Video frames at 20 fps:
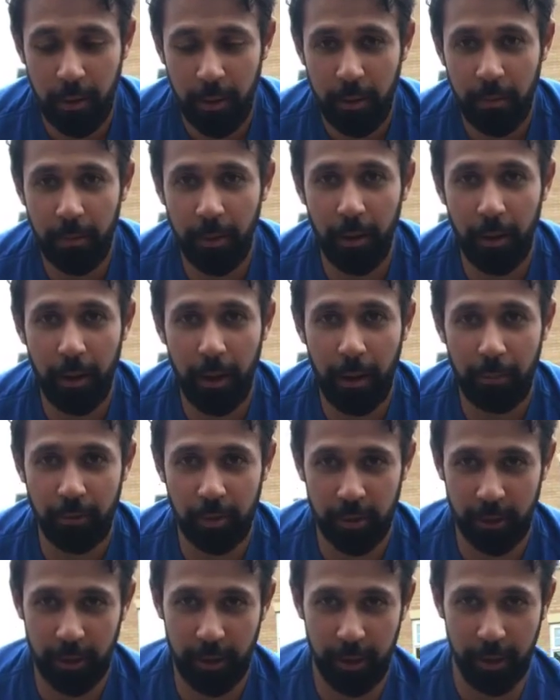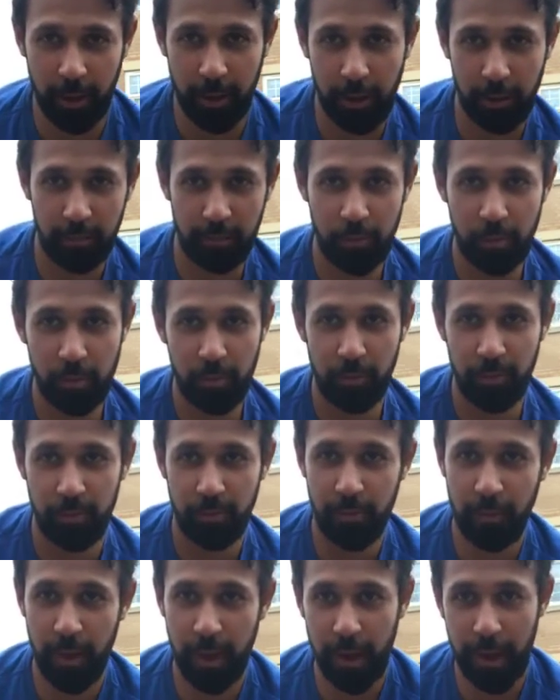but I'm just going to kind of move
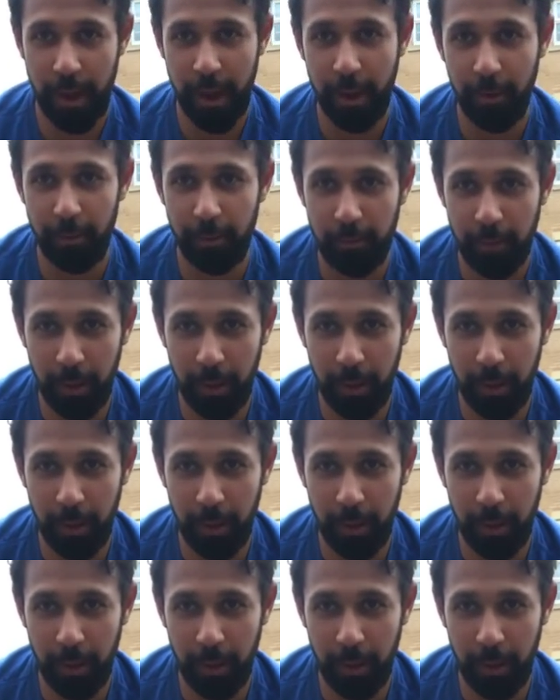in and out.